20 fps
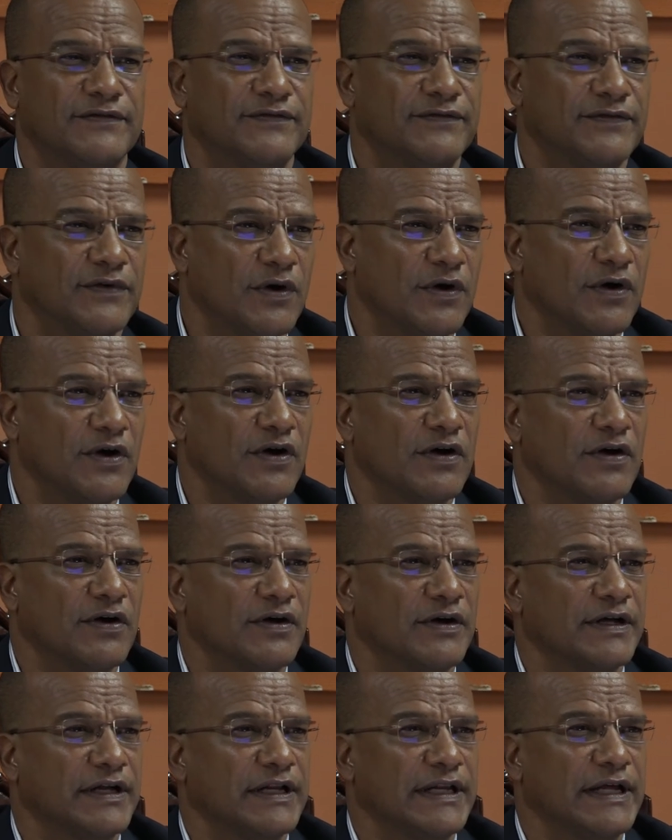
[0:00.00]
for
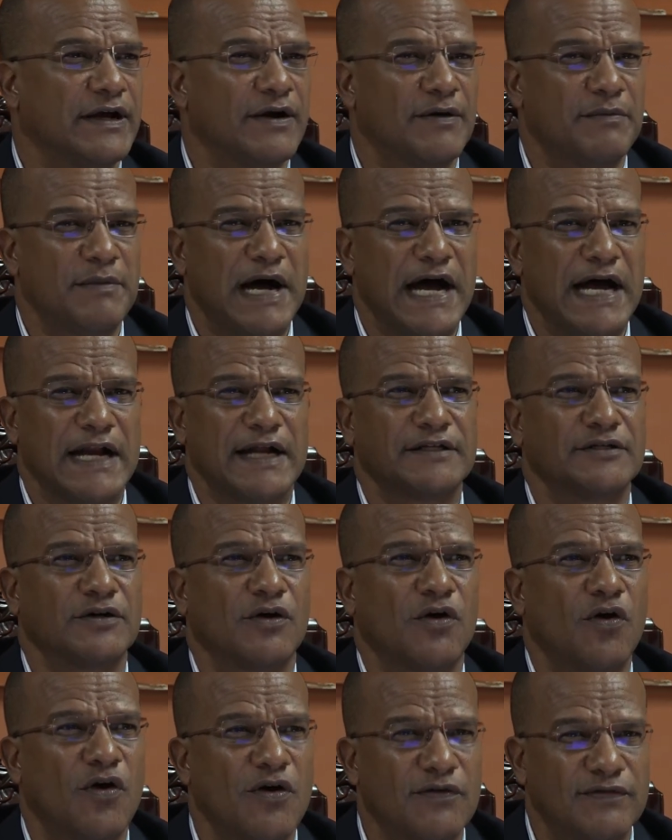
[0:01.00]
the commander to
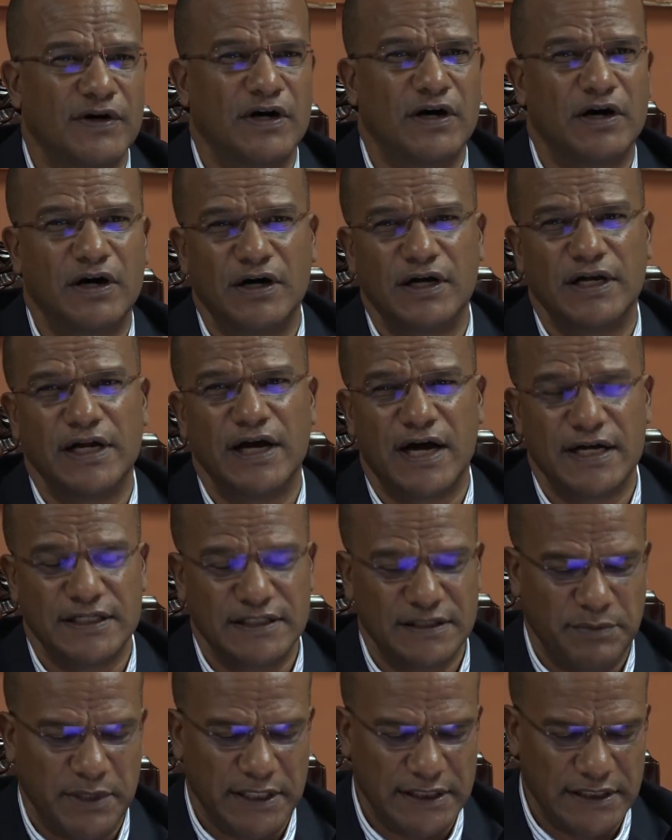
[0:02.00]
cover all the
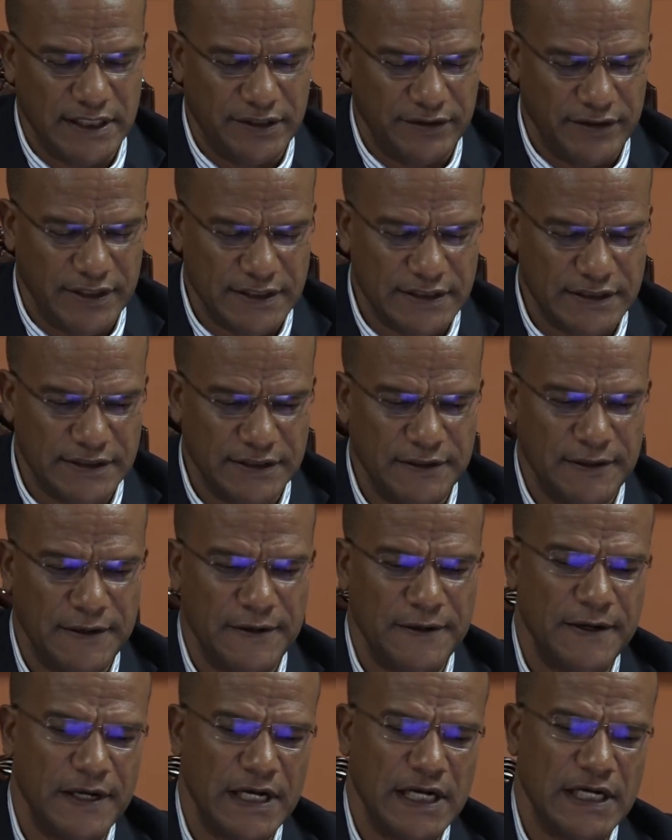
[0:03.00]
hotspot areas.
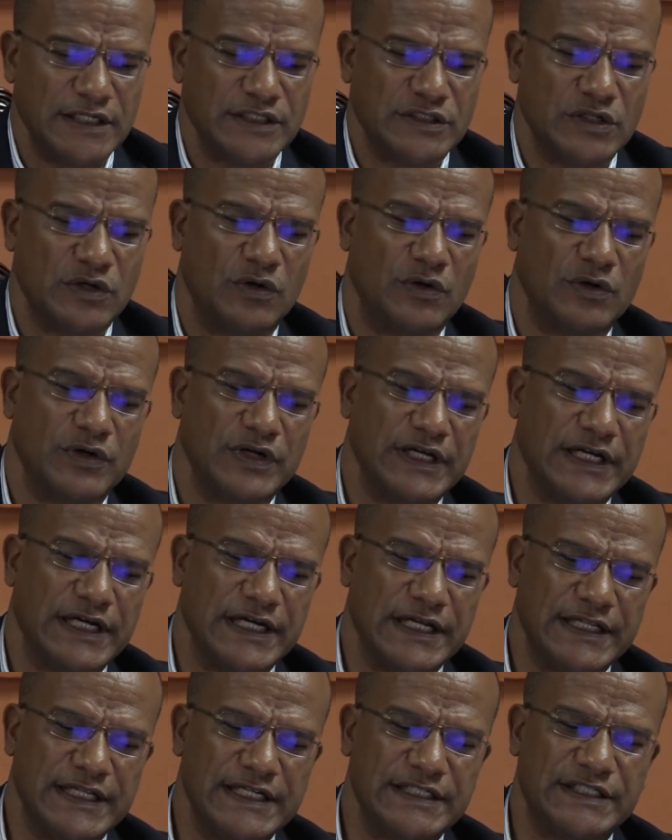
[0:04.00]
So
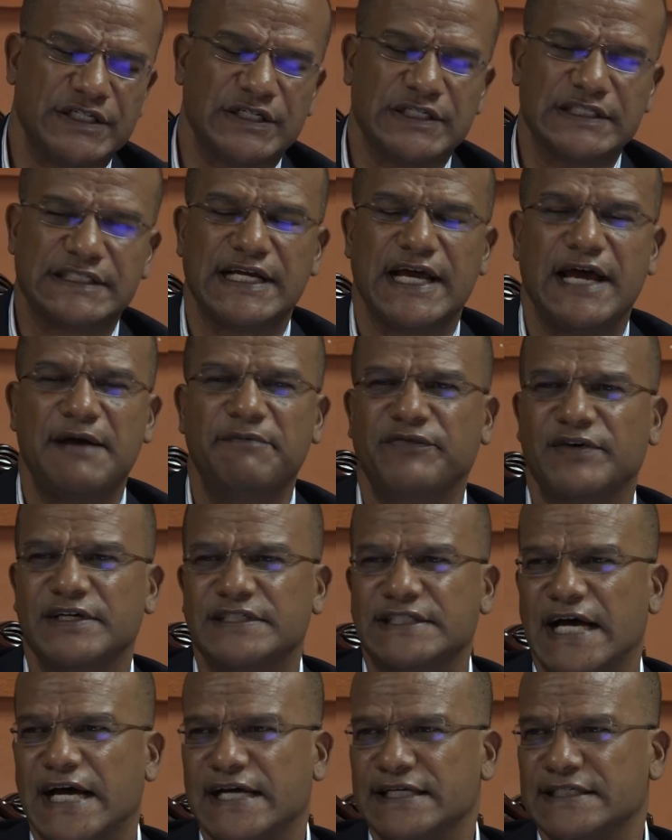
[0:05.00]
this just
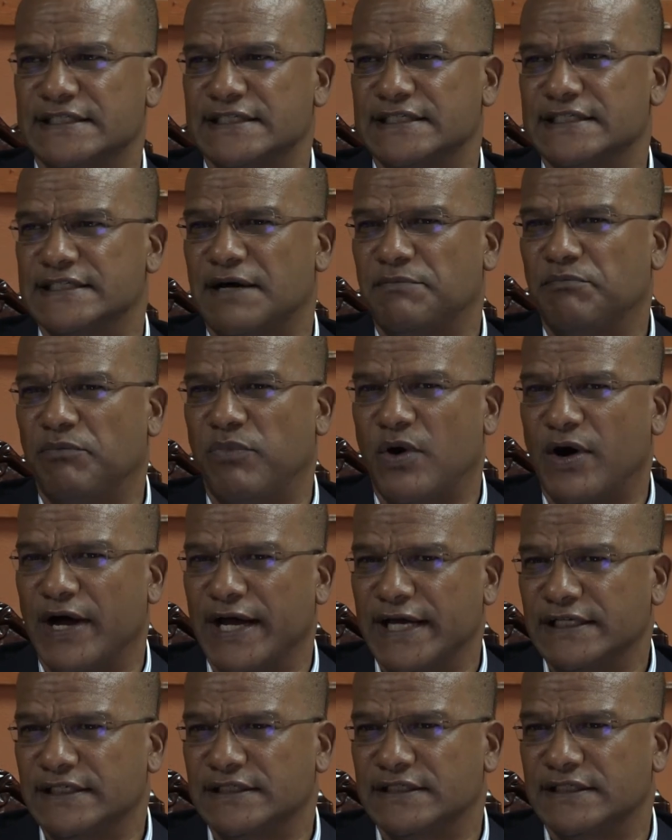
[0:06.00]
emphasizes a
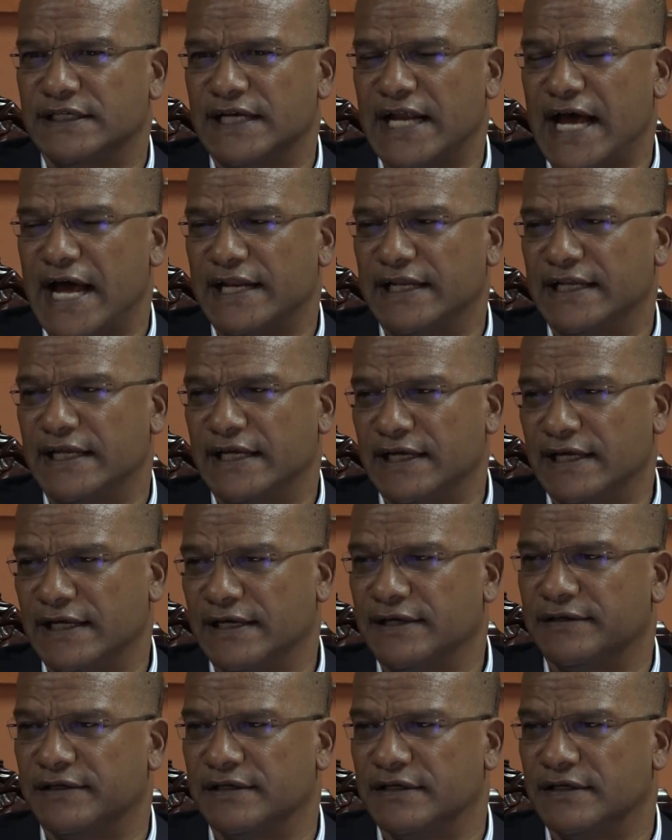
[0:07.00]
point that the
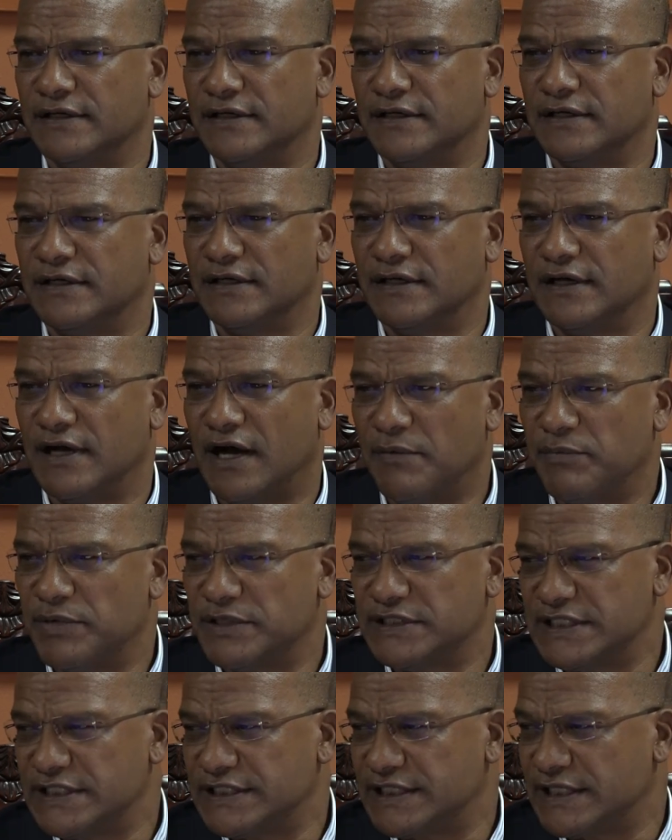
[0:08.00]

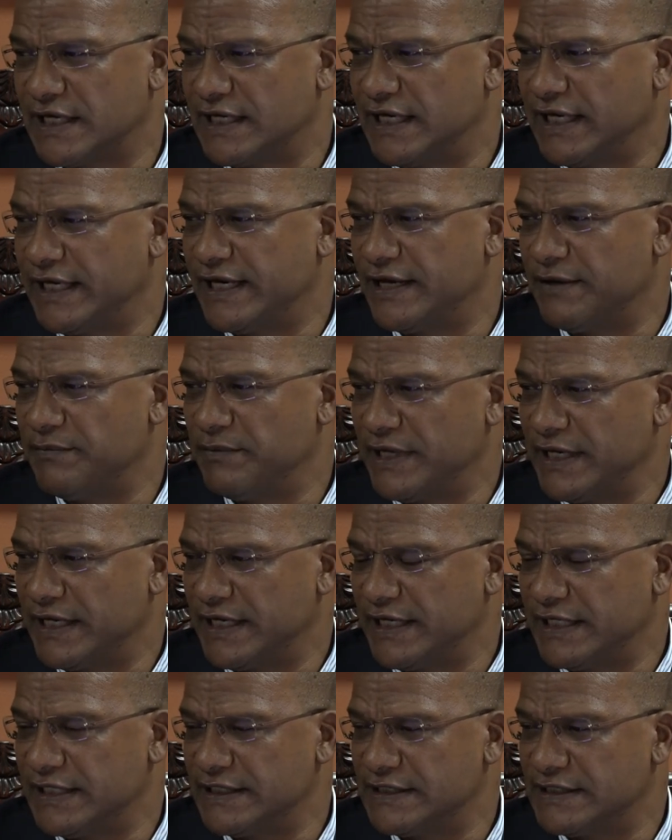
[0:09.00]
opposition leader made
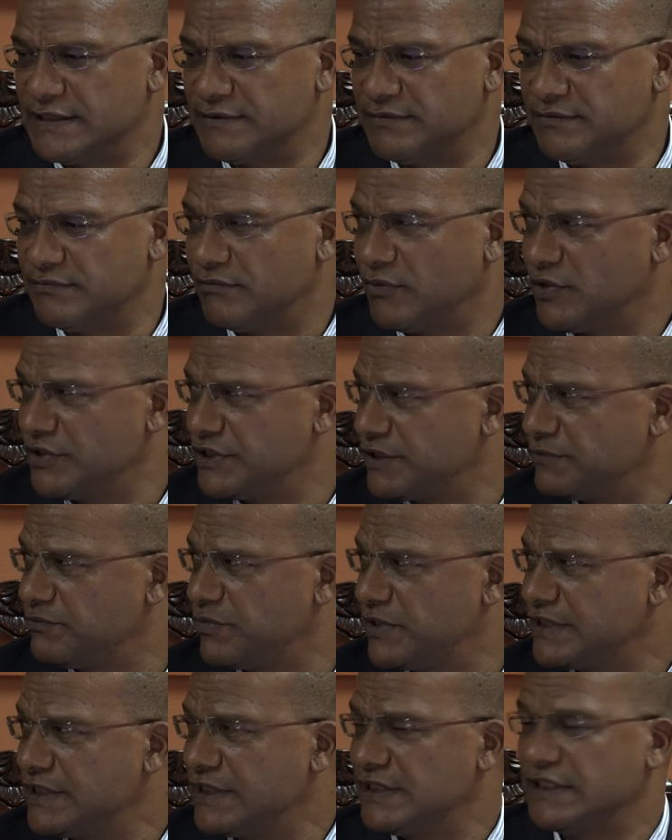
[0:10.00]
in his budget
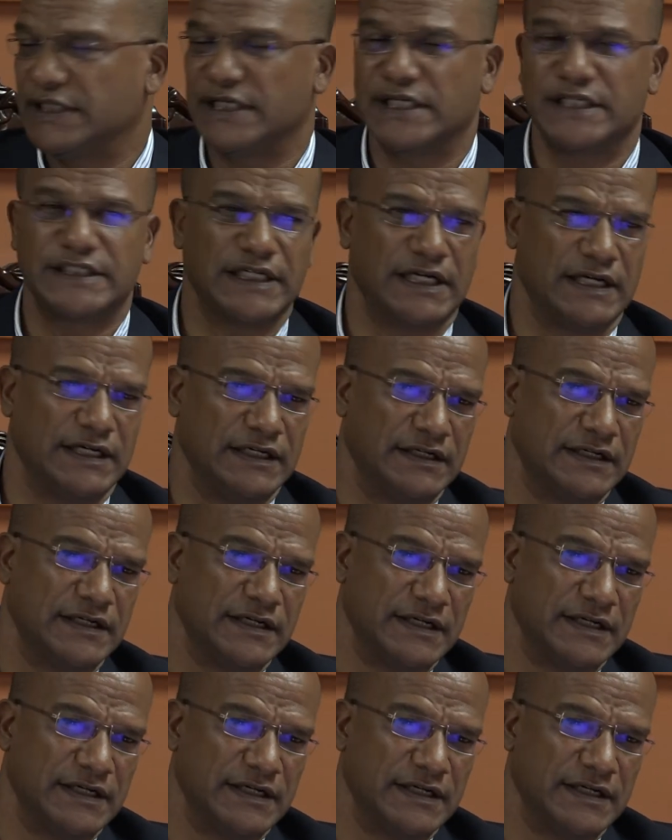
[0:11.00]
presentation.